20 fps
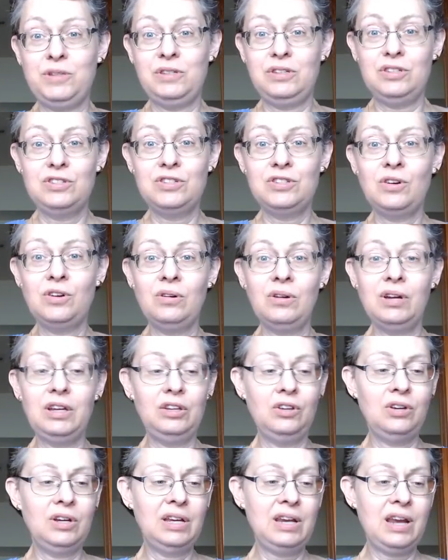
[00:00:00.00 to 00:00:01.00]
So
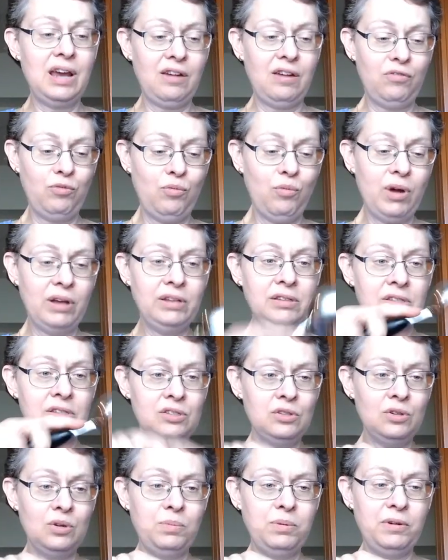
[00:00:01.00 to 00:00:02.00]
you can have 1
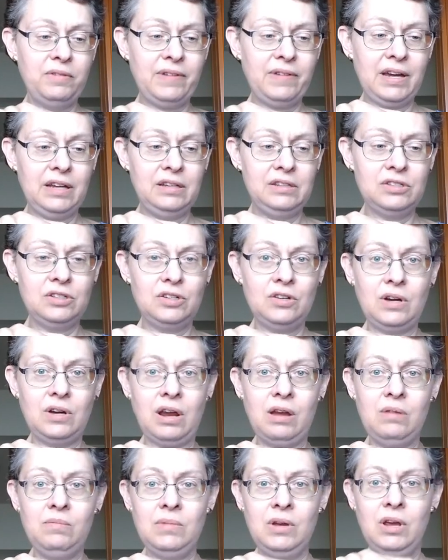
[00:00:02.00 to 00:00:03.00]
scoop of ice
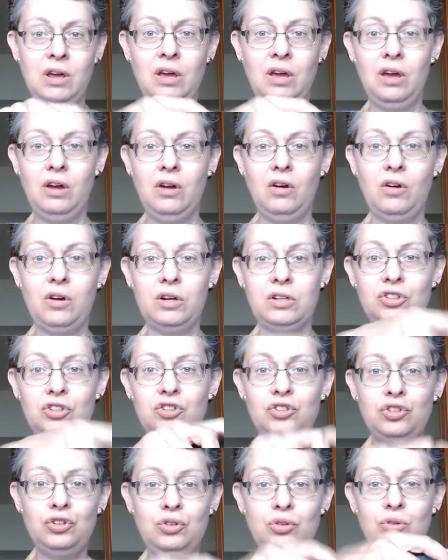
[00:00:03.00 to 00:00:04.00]
cream, or
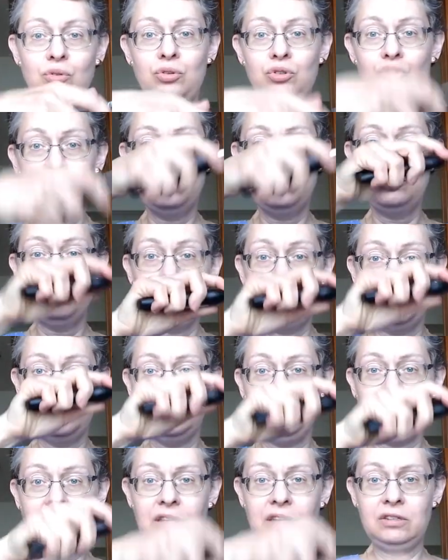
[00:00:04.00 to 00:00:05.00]
2 scoops
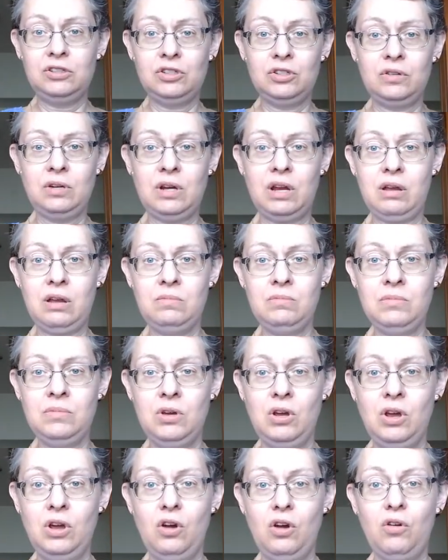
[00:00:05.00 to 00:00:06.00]
of ice cream,
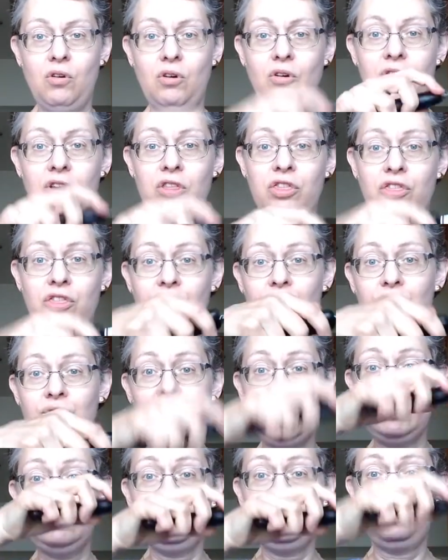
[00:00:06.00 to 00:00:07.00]
or
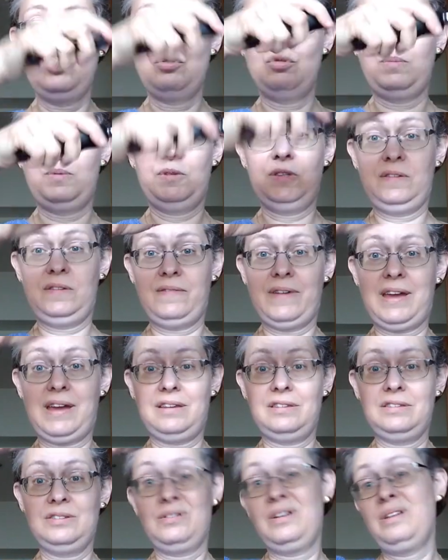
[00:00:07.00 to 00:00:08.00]
3 scoops of
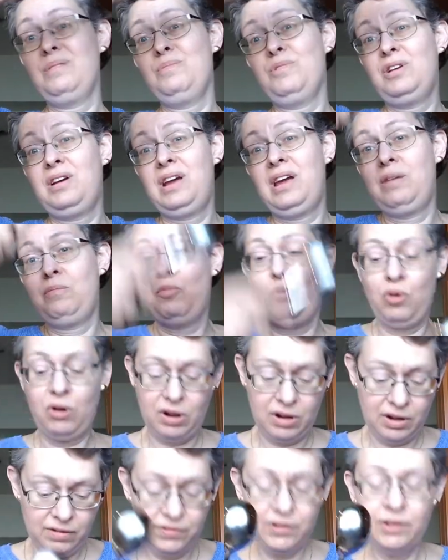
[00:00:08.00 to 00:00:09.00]
ice cream, or hey,
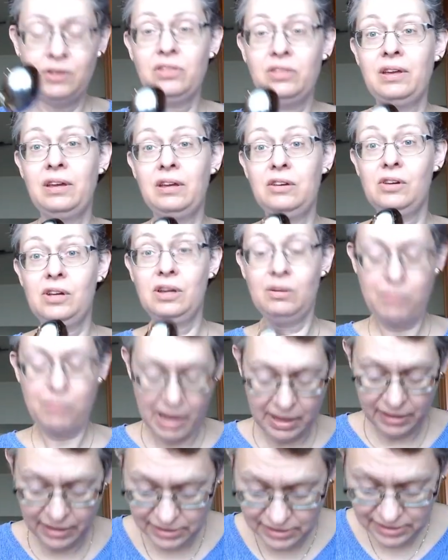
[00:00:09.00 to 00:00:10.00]
more if you think you can
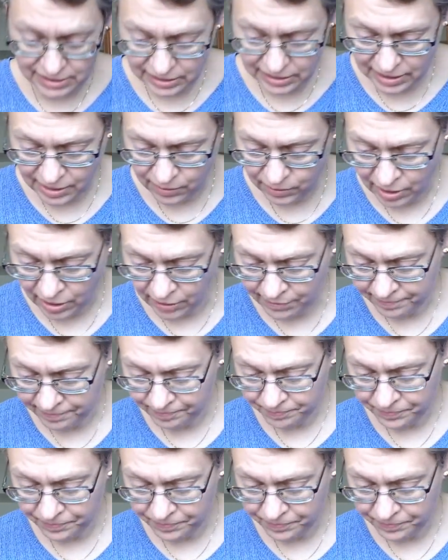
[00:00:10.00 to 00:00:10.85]
balance it that well.